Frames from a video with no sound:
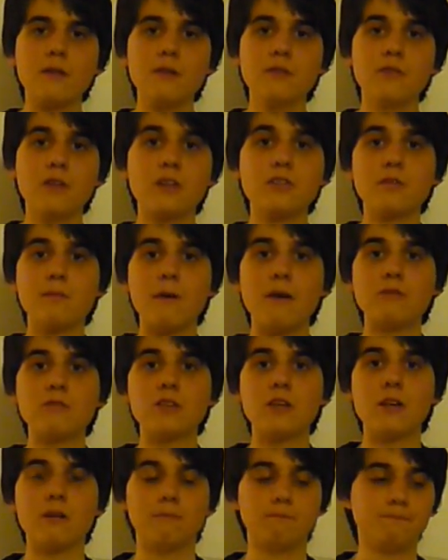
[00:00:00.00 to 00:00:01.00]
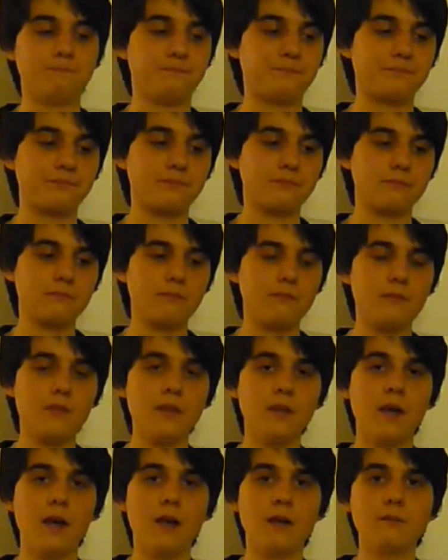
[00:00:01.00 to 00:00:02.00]
That's about it.
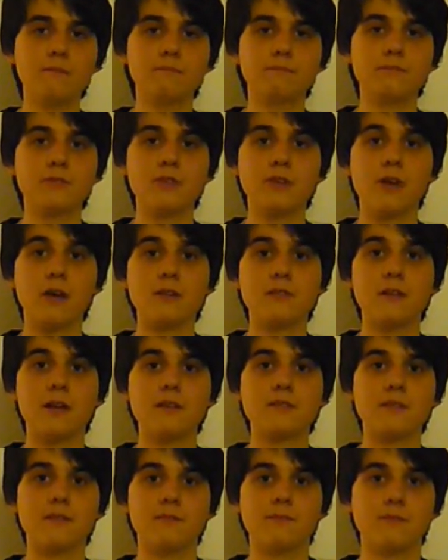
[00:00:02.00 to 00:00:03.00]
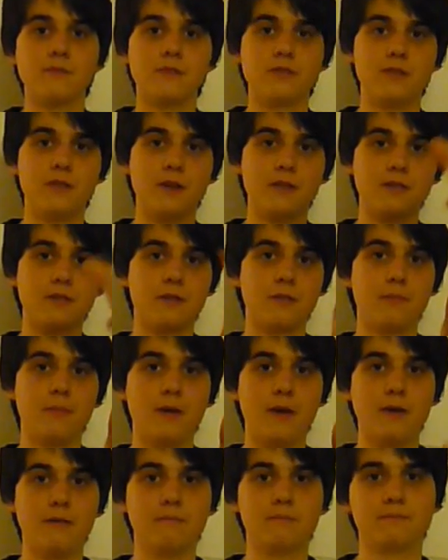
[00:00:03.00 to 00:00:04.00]
See you guys later. Stay to the
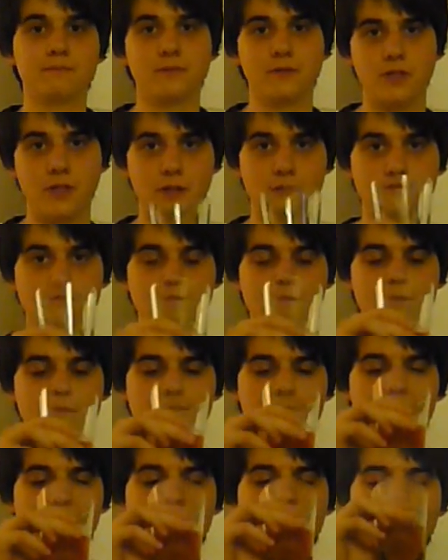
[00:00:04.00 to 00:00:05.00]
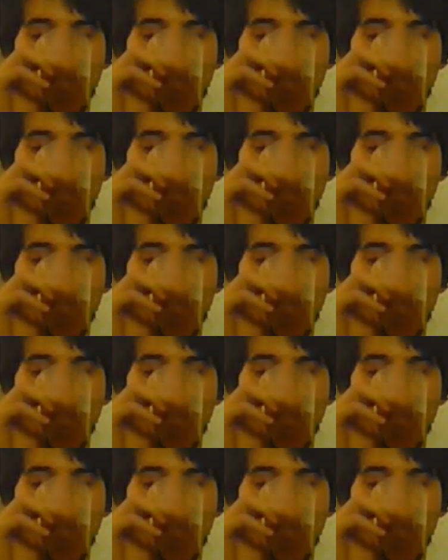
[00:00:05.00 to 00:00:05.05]
beer. Cheers.